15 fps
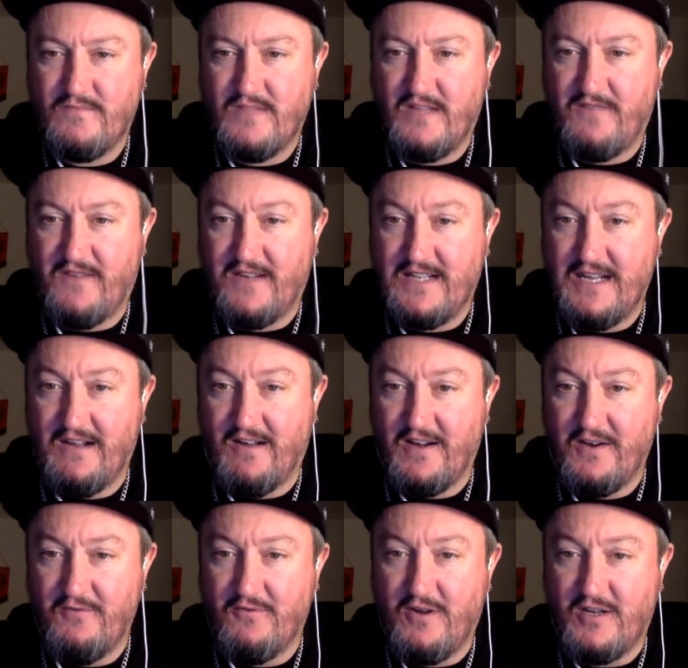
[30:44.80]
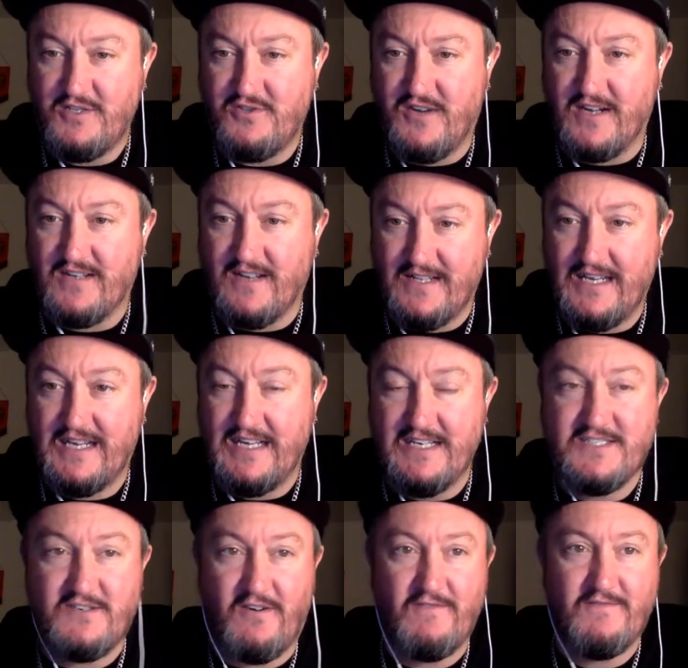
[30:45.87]
The fact he got a new contract, I think he
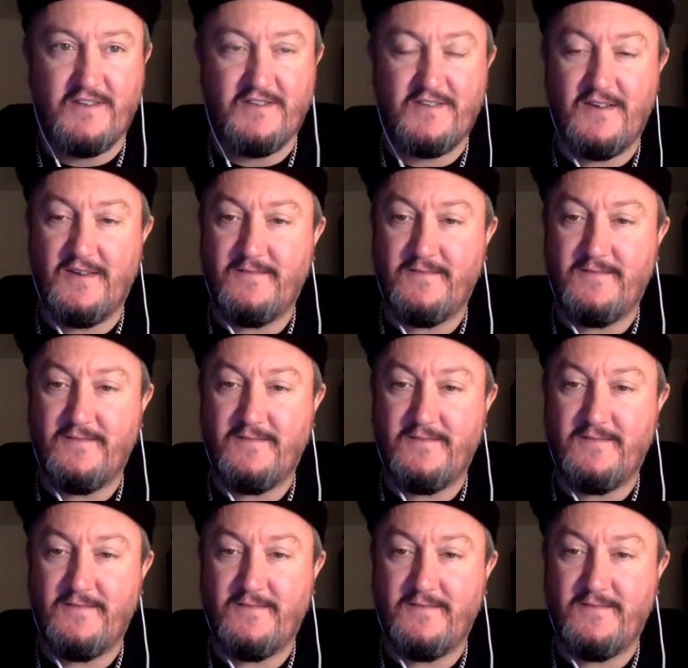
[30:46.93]
deserved it.